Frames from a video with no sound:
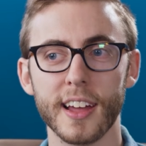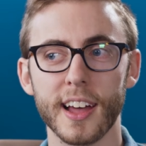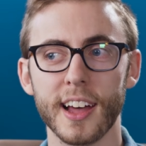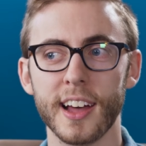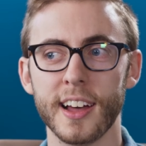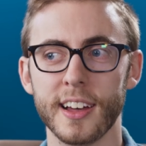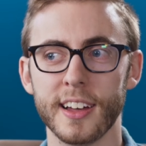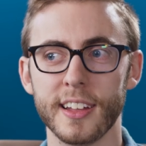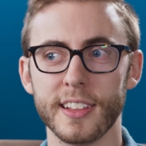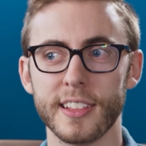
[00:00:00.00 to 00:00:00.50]

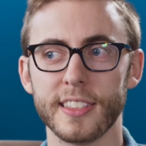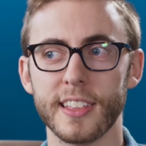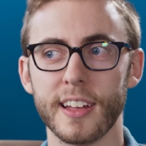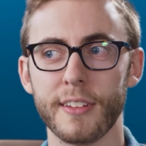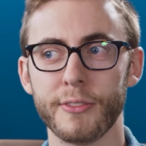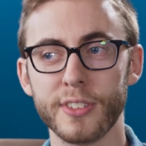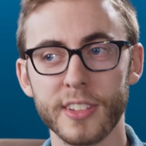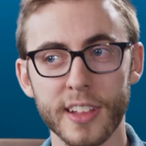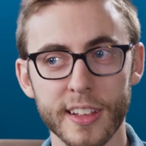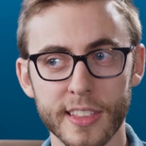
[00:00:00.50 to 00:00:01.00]
I
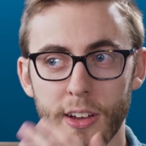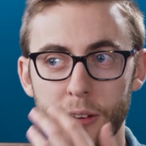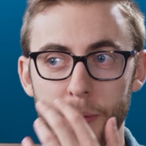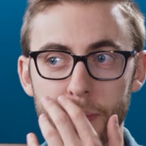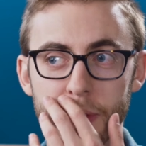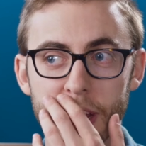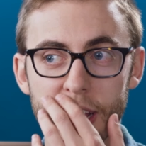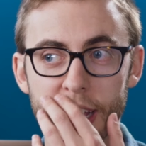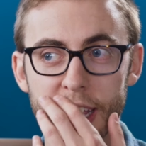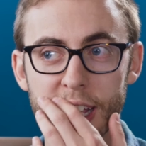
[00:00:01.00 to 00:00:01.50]
feel like that would
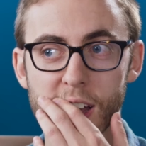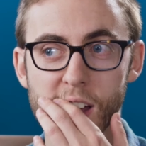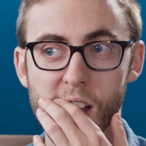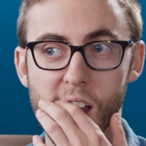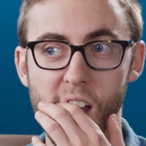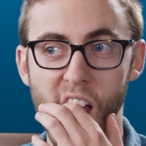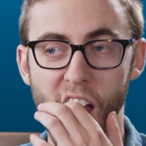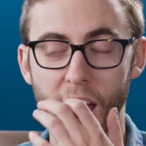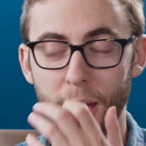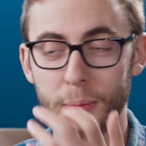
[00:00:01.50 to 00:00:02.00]
be
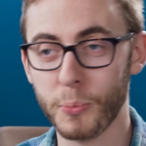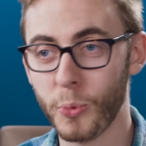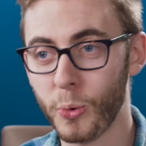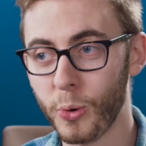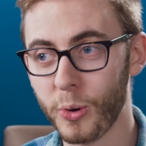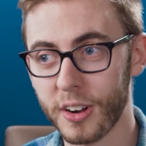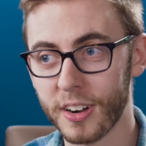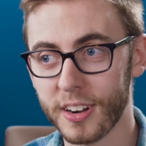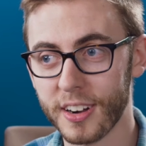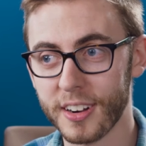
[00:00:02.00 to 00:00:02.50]

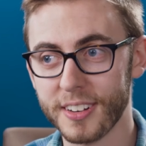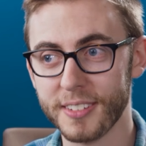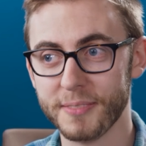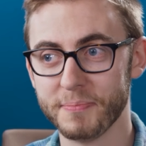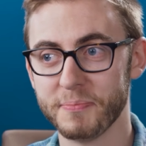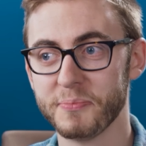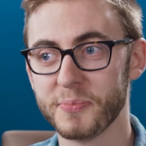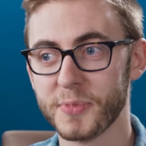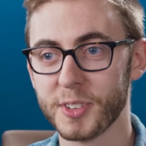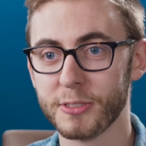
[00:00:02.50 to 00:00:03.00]

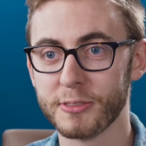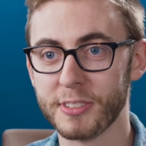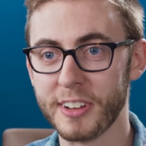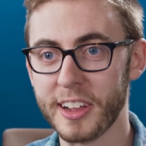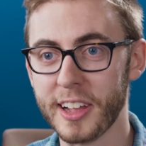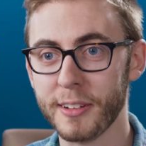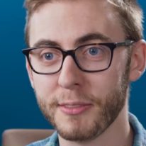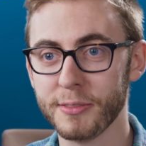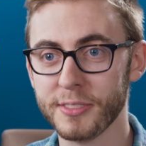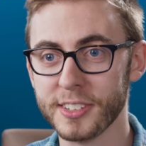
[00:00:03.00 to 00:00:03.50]
more
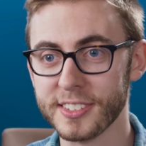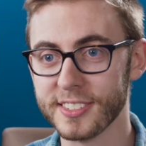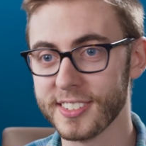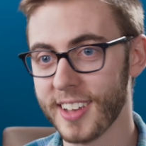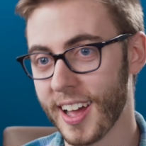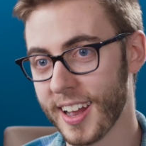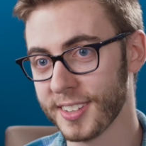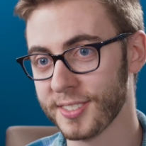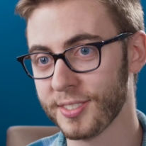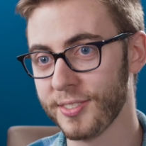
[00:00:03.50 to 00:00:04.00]
creatively
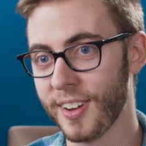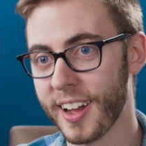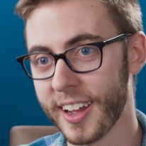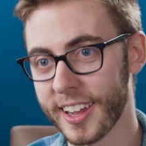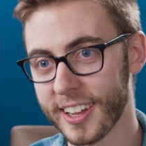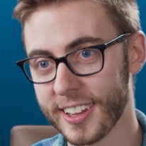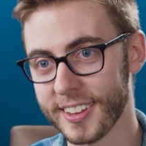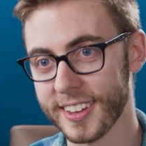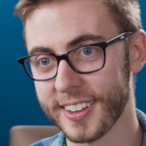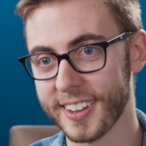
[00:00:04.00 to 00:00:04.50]

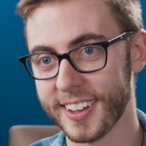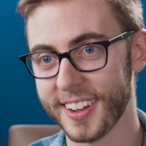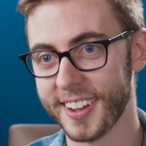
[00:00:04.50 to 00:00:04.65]
satisfying